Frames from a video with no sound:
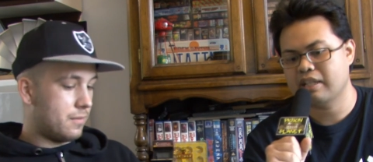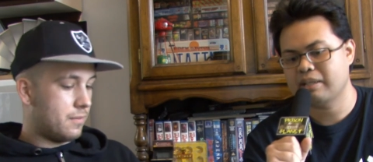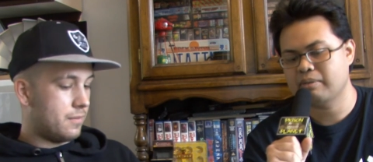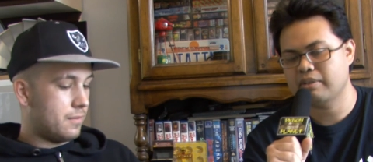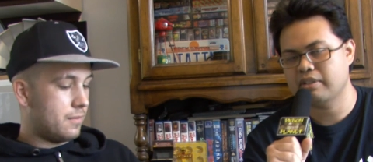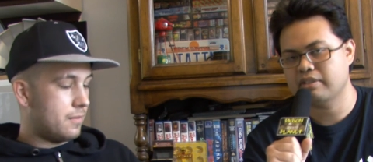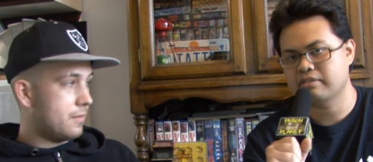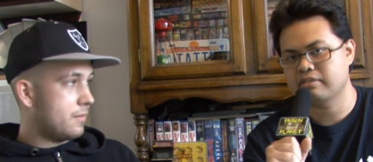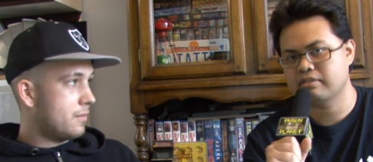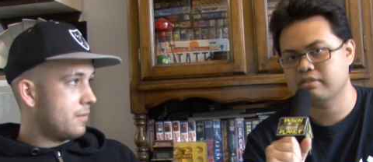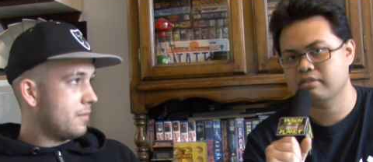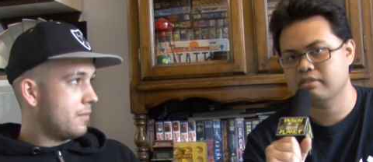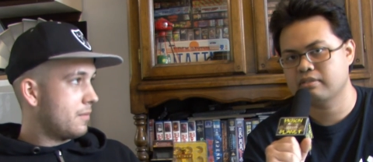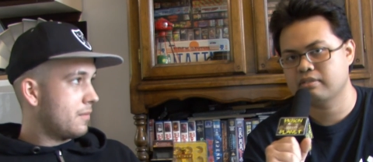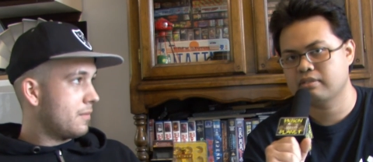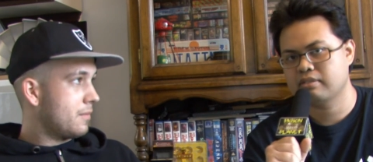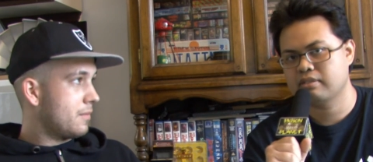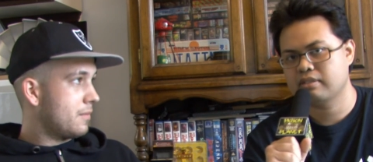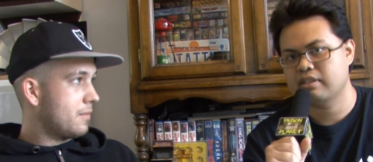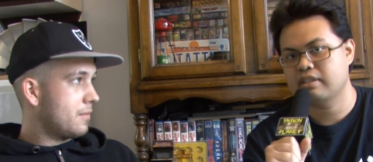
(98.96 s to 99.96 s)
Speaker 1: it was
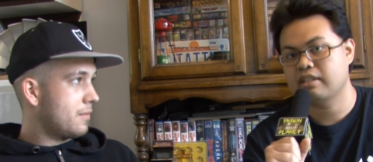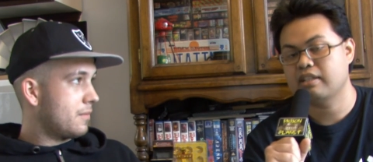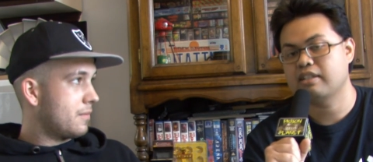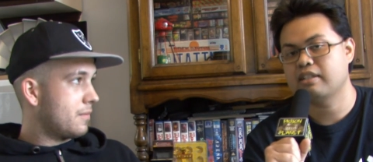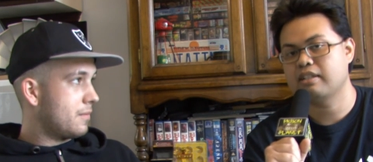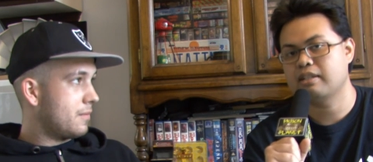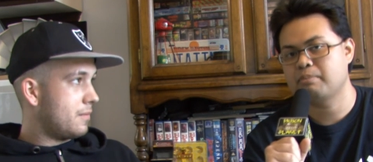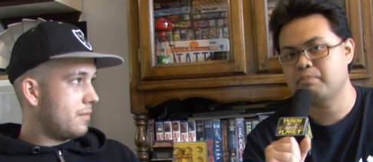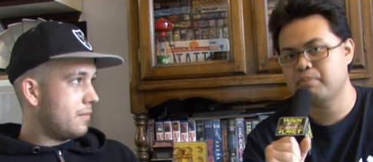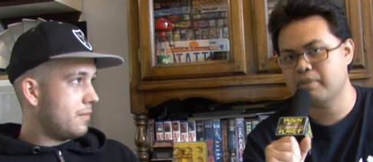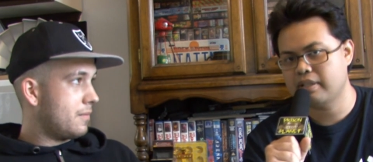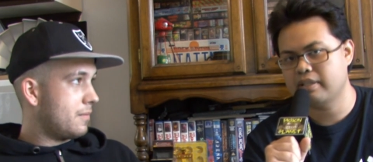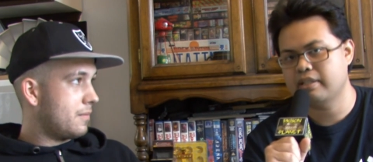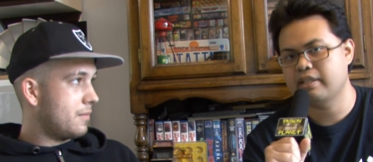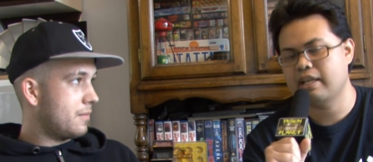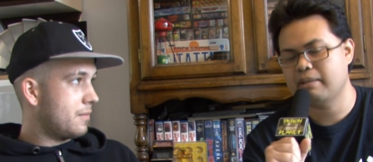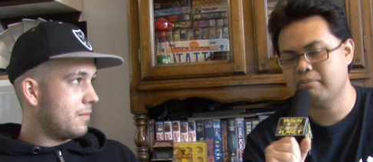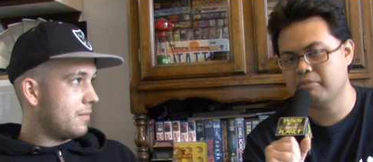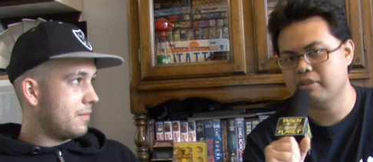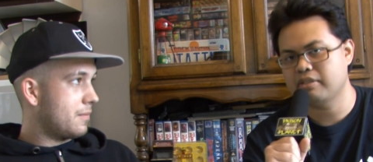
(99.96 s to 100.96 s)
a pretty
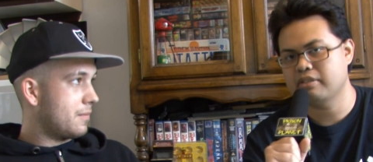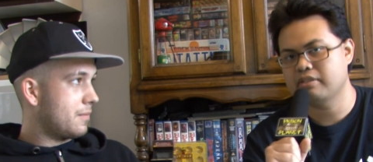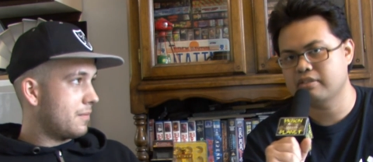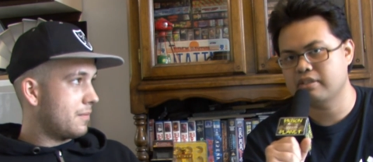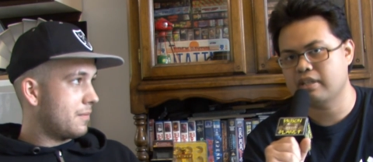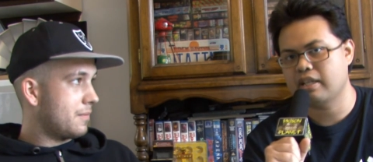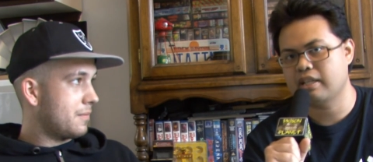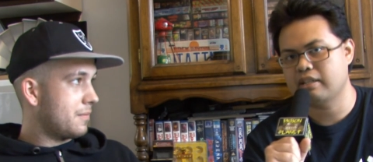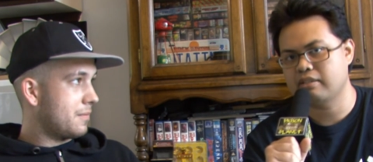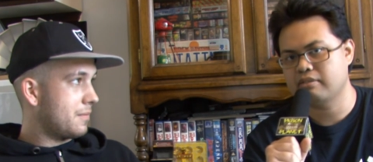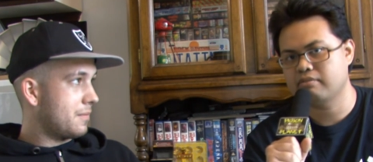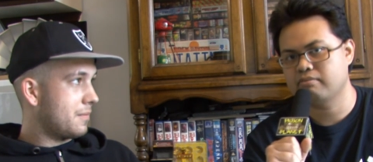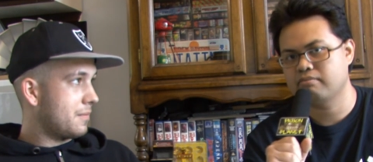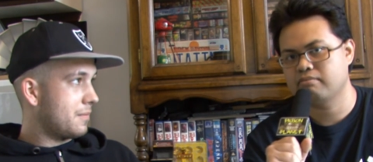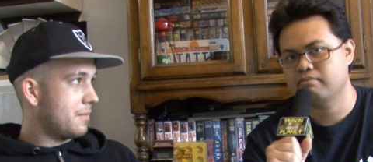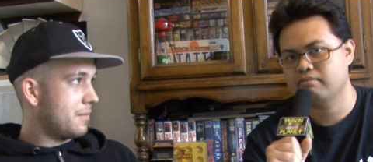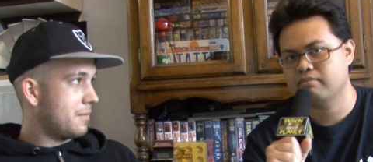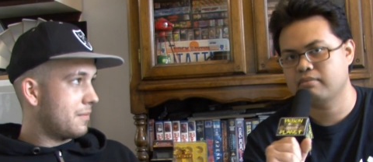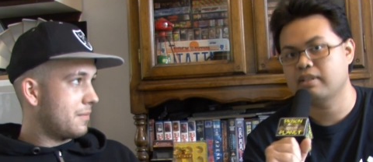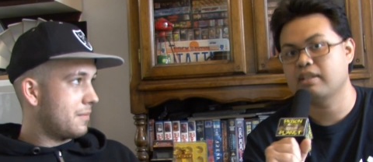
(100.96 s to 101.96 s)
damn good design.
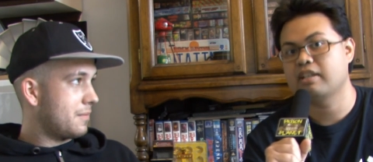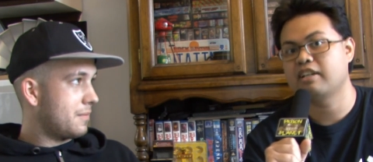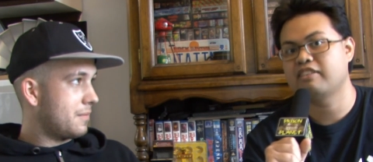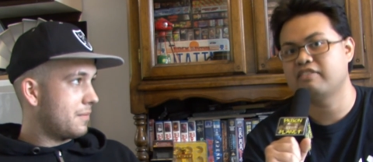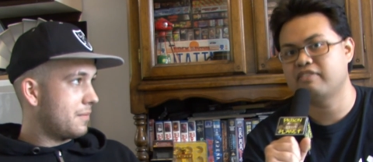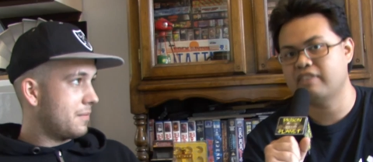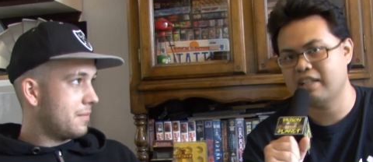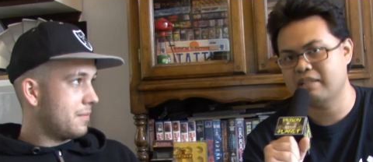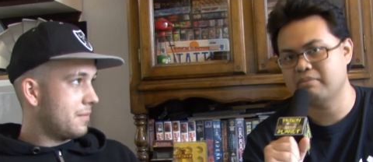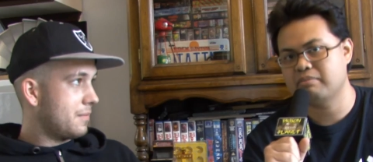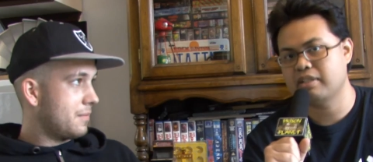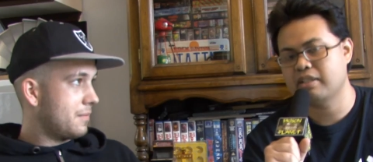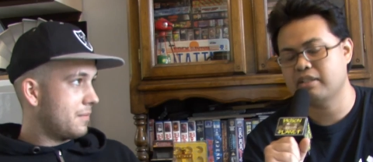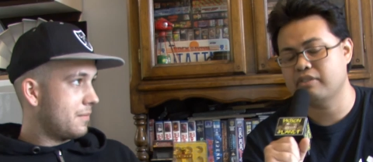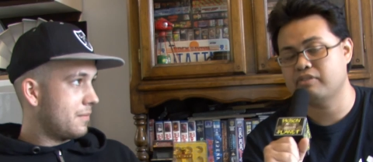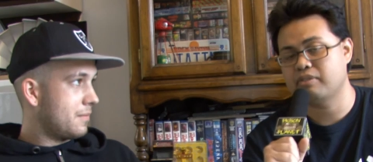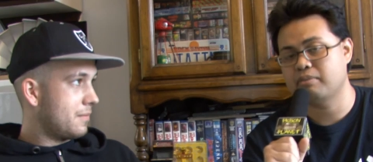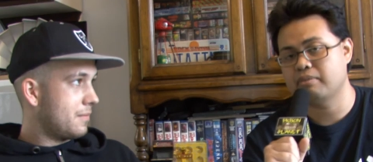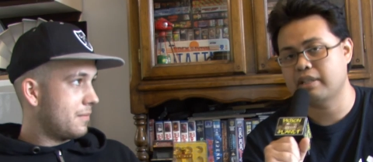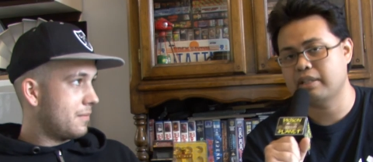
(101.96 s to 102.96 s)
A vibrator
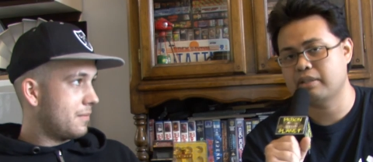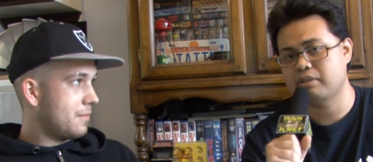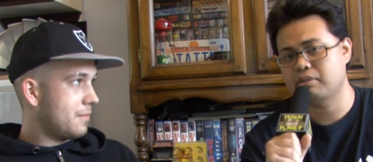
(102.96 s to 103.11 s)
from